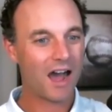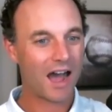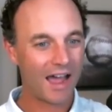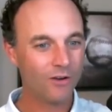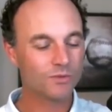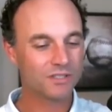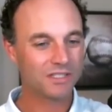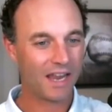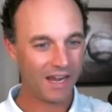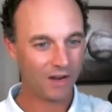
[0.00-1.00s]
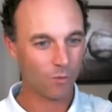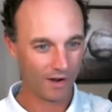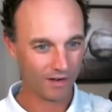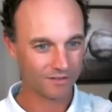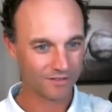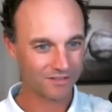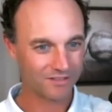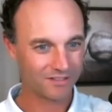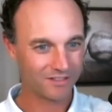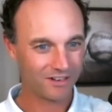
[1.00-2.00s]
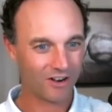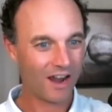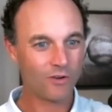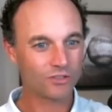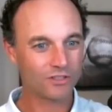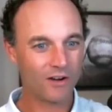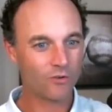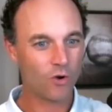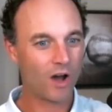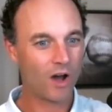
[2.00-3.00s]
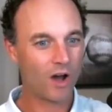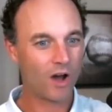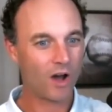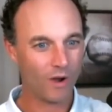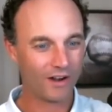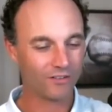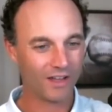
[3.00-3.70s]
I don't take wires, or I don't know how to do a wire.